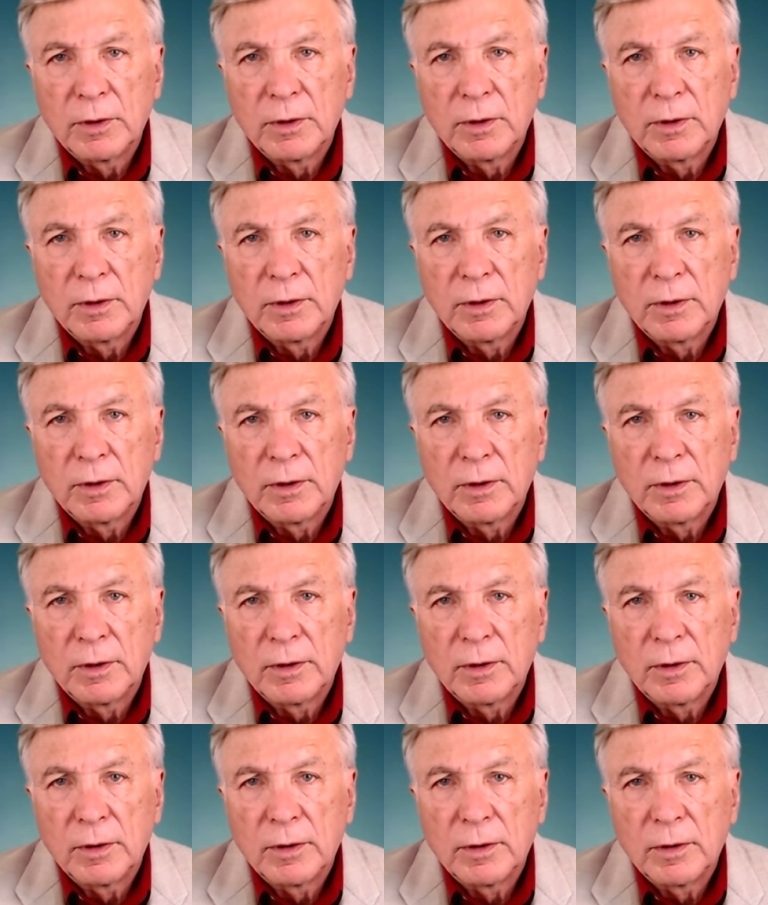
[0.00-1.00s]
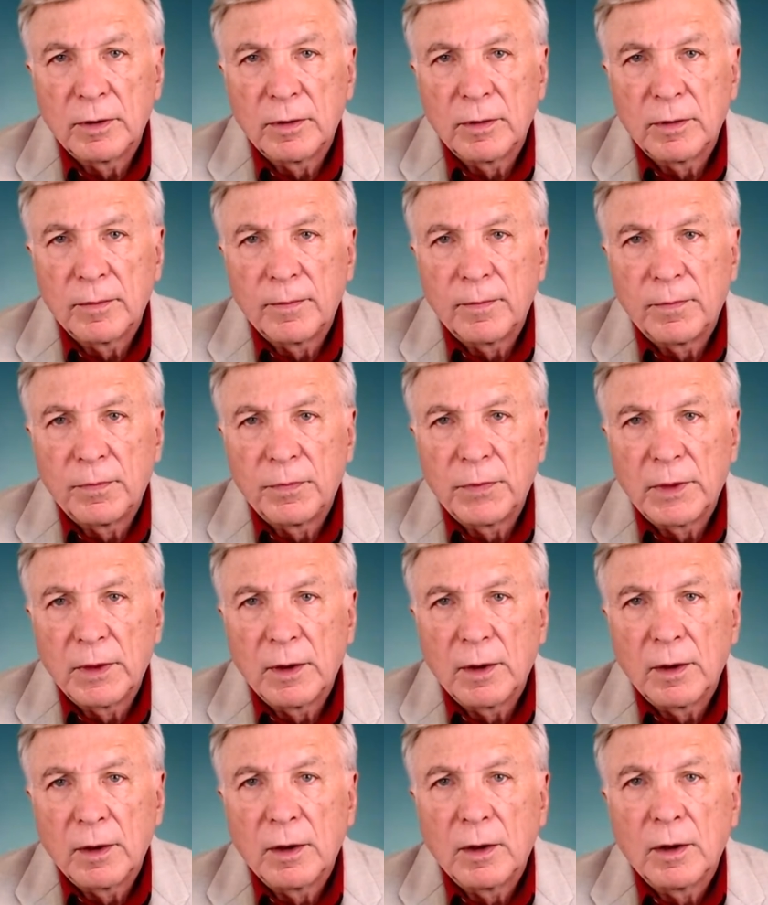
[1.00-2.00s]

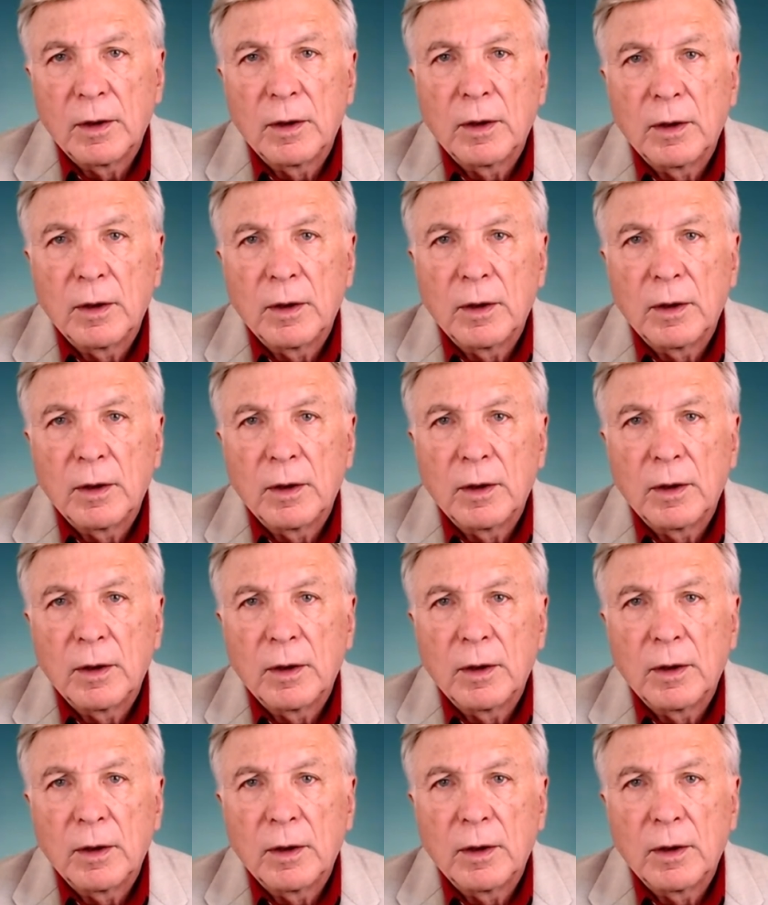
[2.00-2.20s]
[no speech]